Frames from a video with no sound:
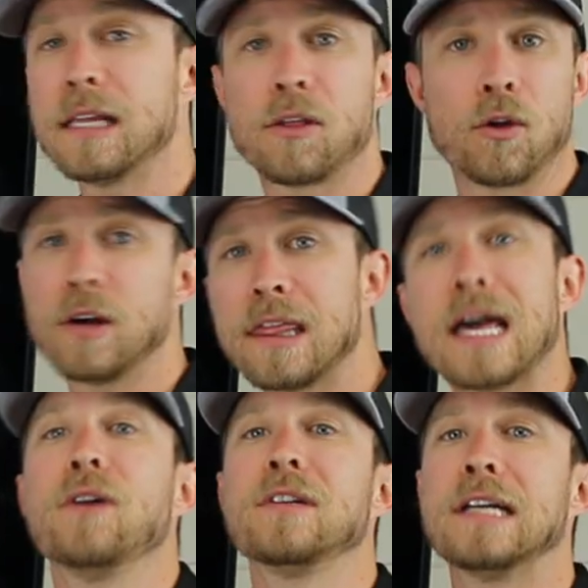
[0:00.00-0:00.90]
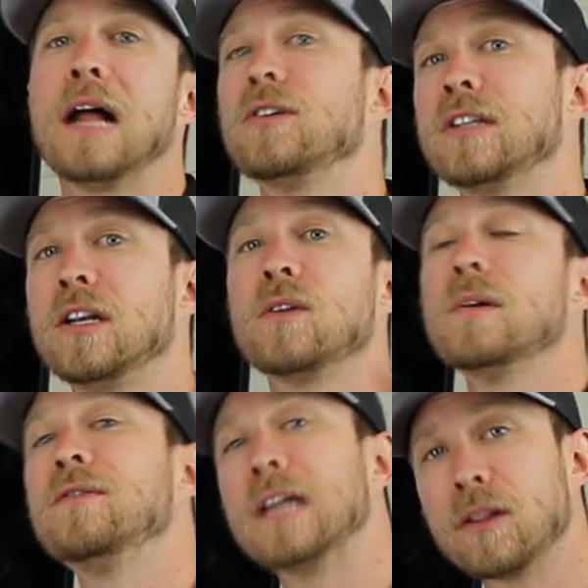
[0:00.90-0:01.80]
thousand dollars, thirty thousand dollars on your
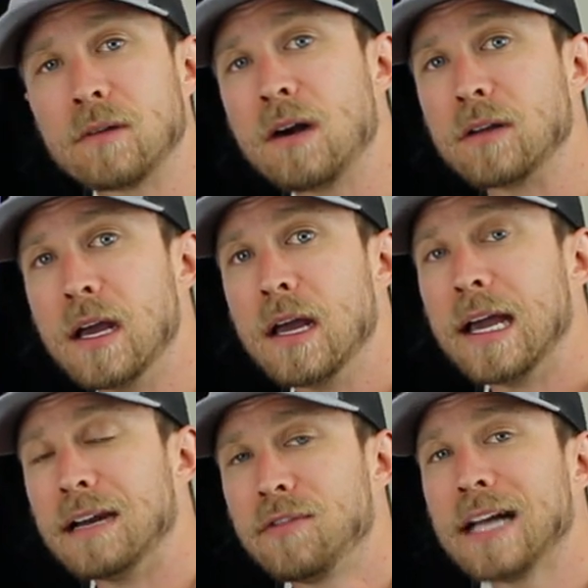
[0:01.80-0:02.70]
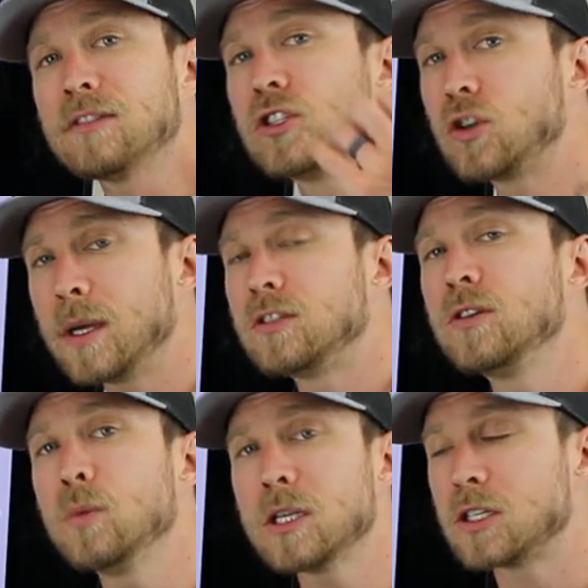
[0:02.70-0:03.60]
roof down the road. And if that's a choice
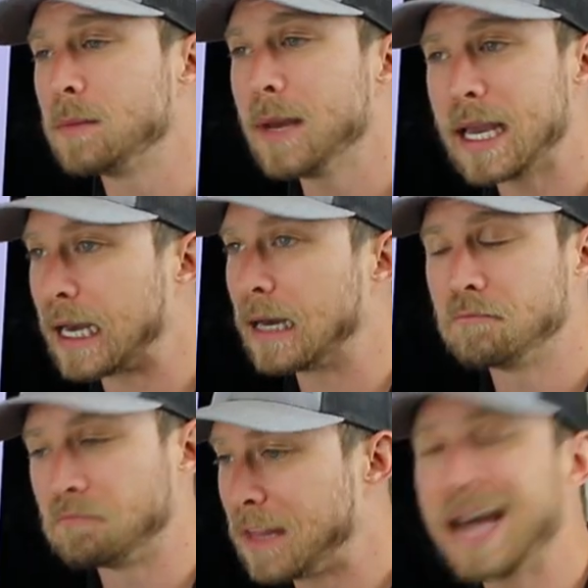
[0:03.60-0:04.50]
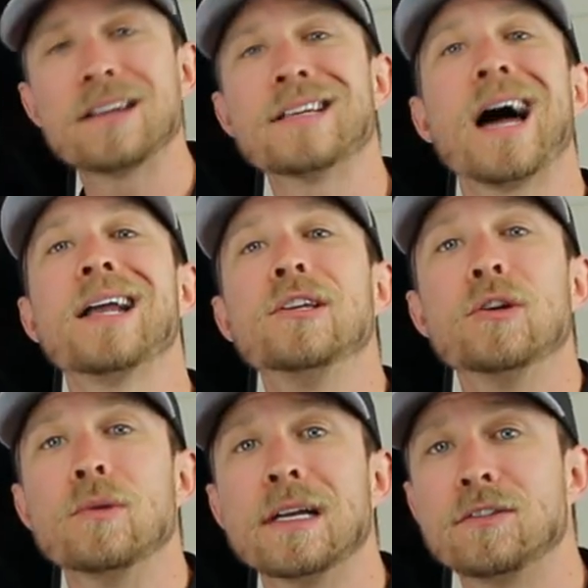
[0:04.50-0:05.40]
you wish to make, that is on
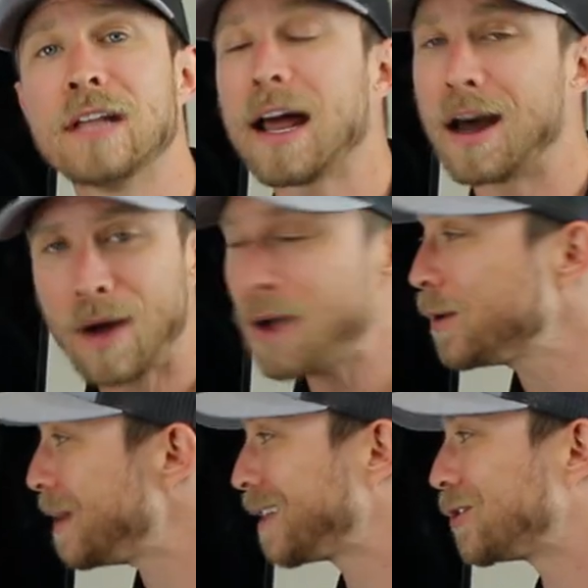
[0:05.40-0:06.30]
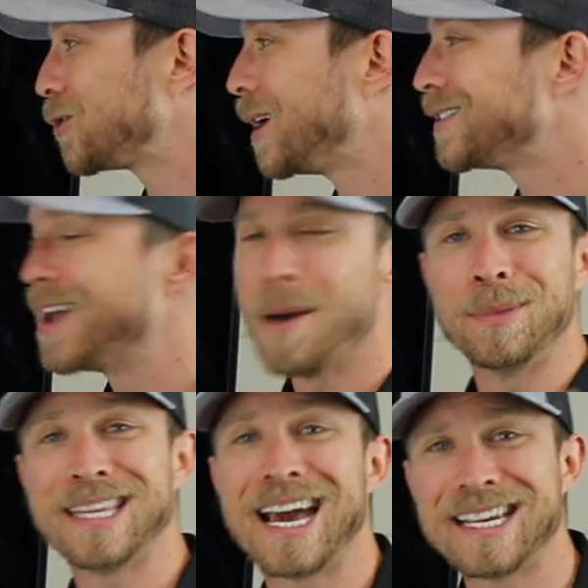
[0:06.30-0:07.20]
you. It's not how I would make the choice,
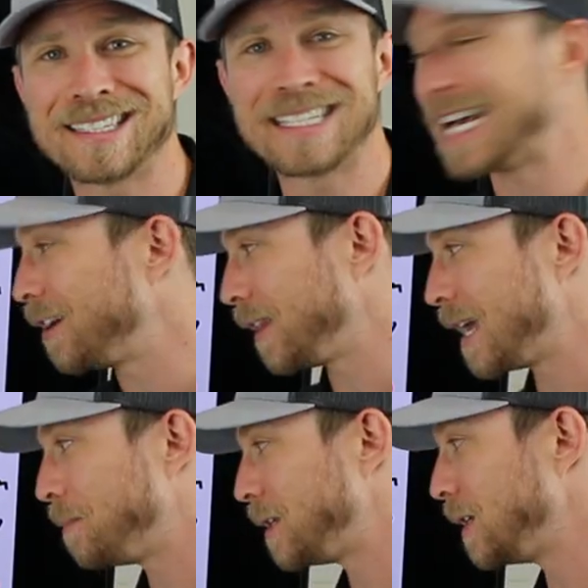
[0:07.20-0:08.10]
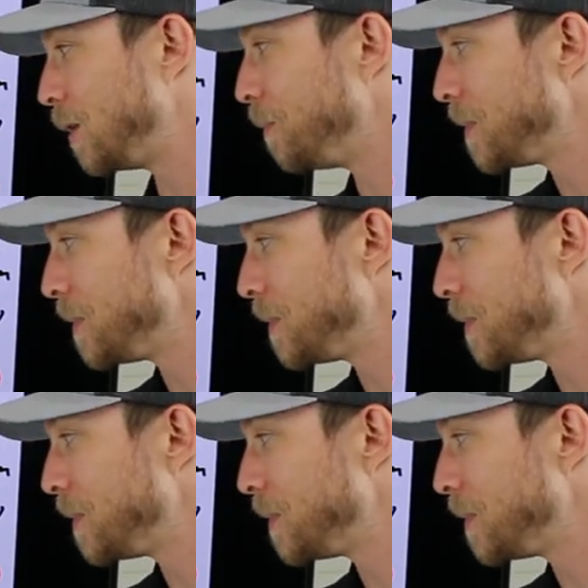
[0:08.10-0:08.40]
but that is entirely up to you.